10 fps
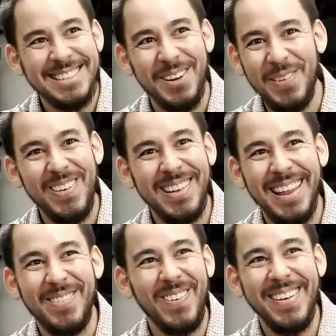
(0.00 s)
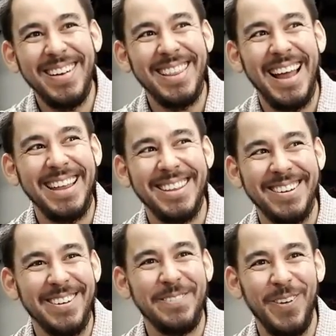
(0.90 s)
so we were in like
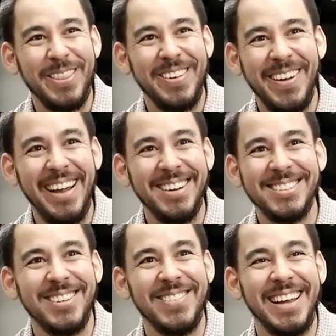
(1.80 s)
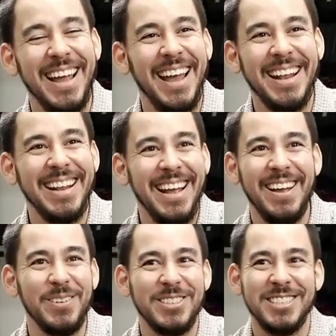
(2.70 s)
3rd or 4th grade or something, and
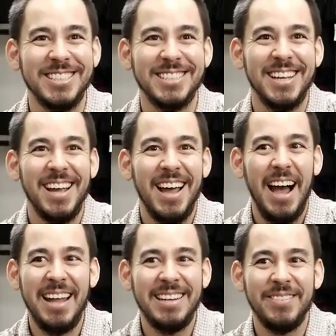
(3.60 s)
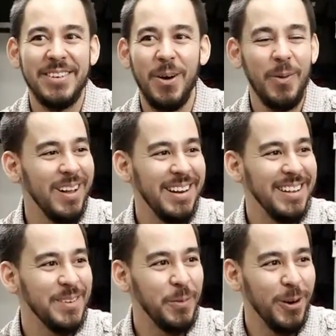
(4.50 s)
it was just, I didn't even know what
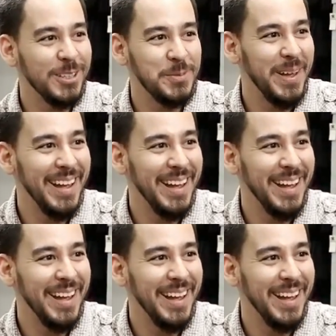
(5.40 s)
any of the words